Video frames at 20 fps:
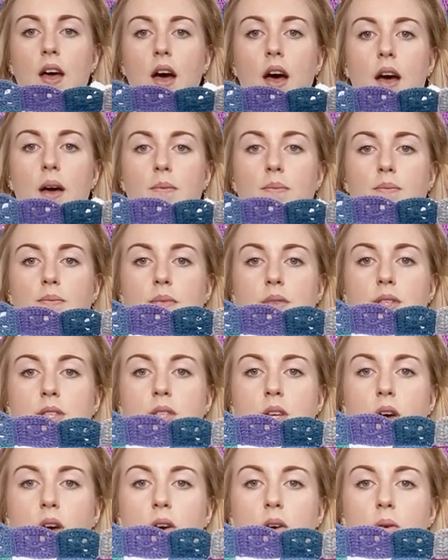Um,
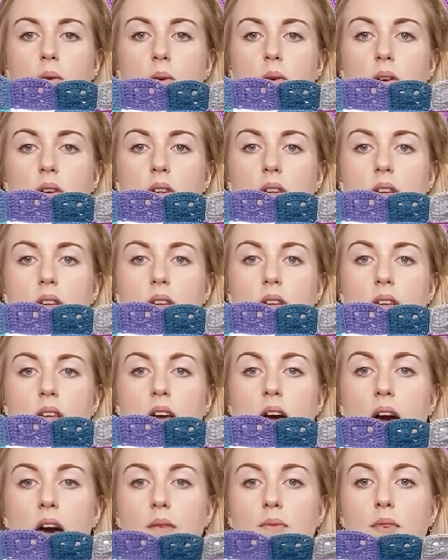so
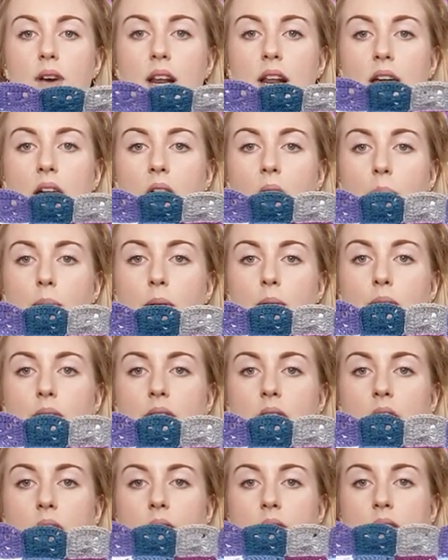yeah, I'm really happy
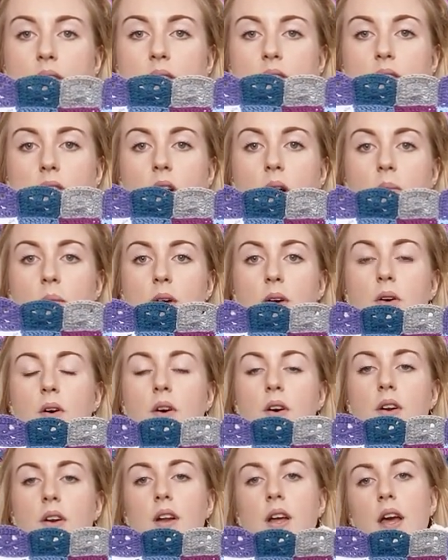with how this is coming
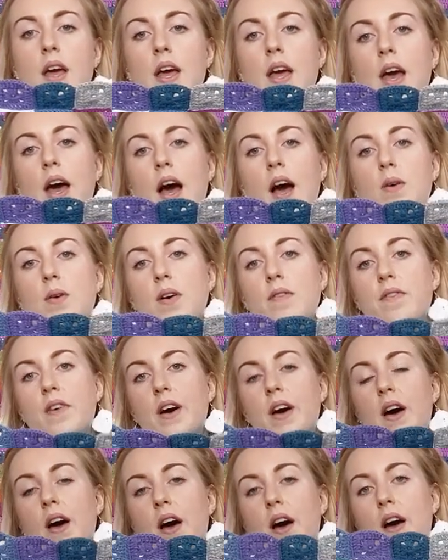on.
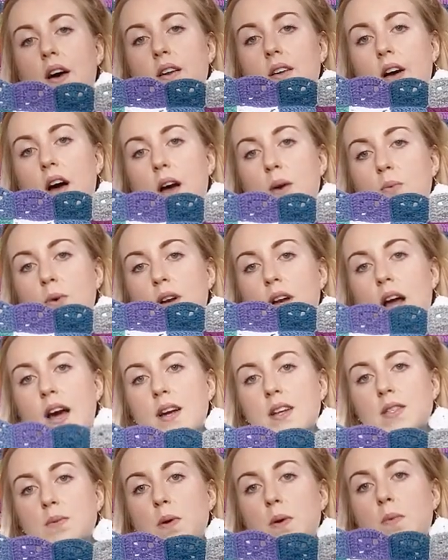However, I would
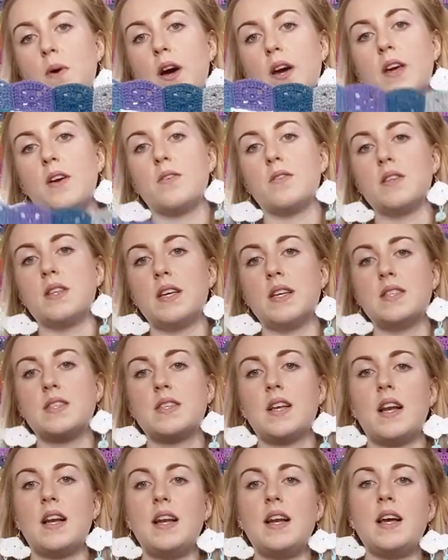like to be working on
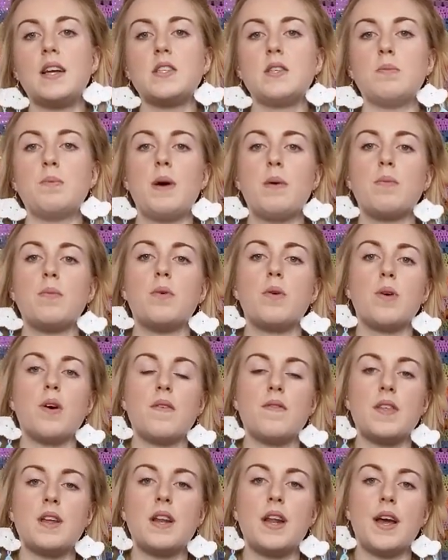this a little bit more
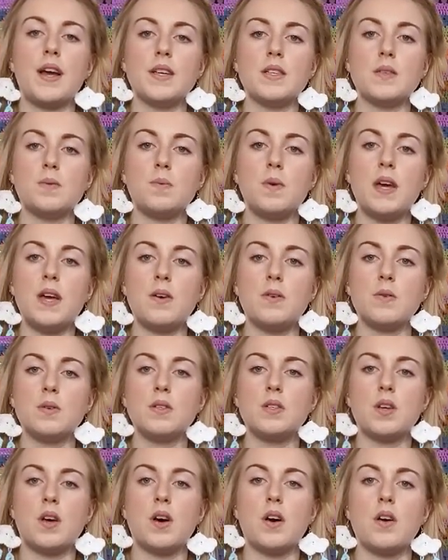over the next week or
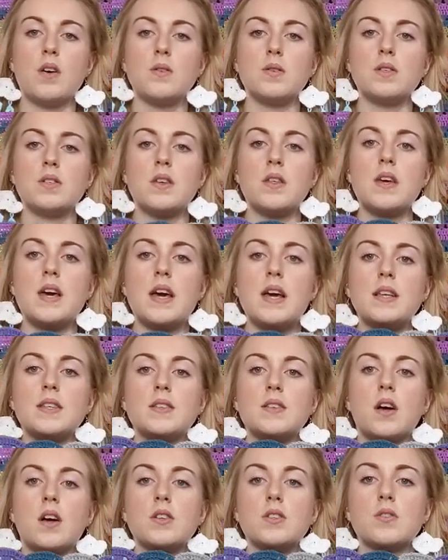so, so that it
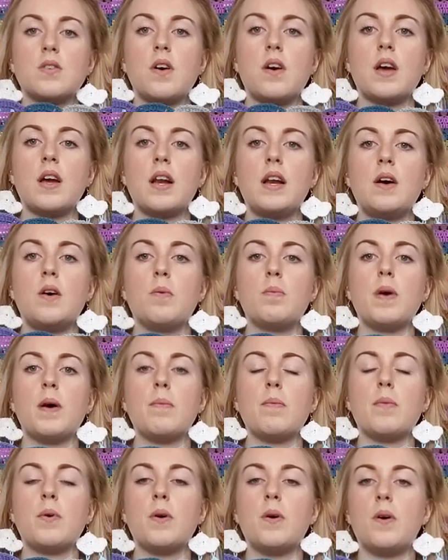starts growing a little
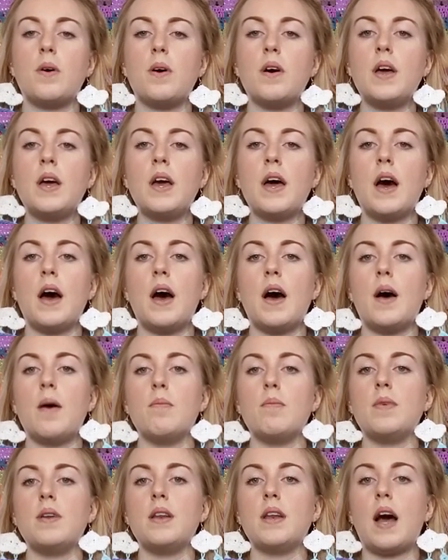bit more
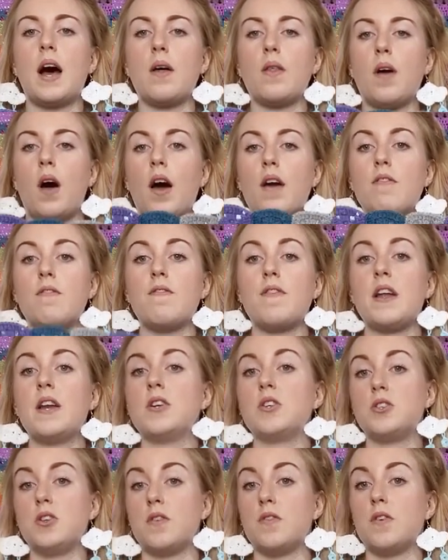um, now that I've
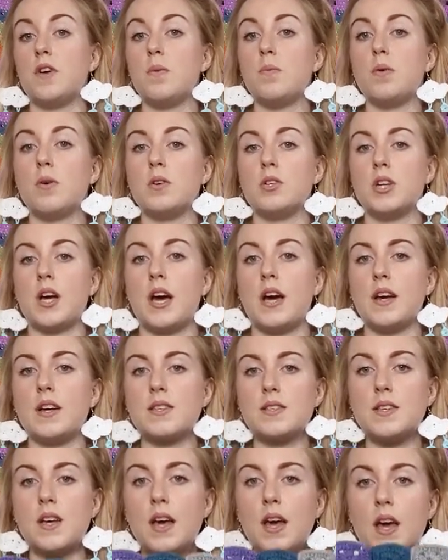finished a few
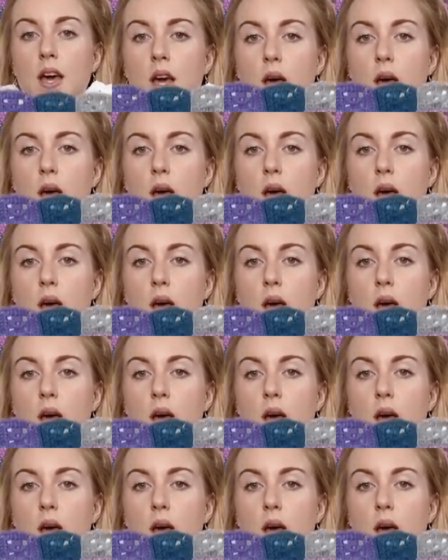projects